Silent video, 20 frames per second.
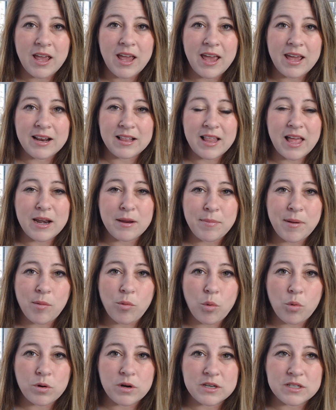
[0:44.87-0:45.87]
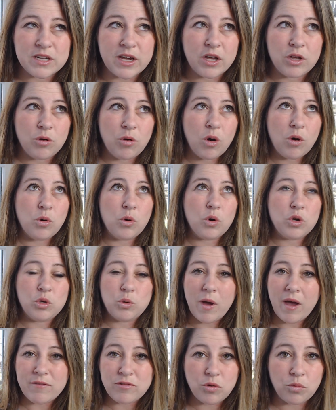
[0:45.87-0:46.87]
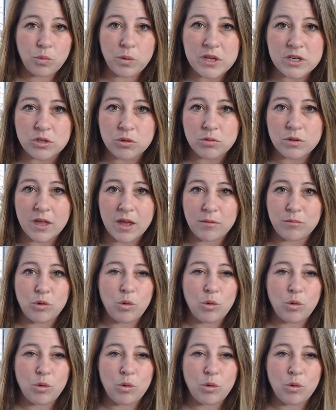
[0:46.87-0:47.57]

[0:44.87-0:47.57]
and a lot of people want to tell you, oh, you have to redo them.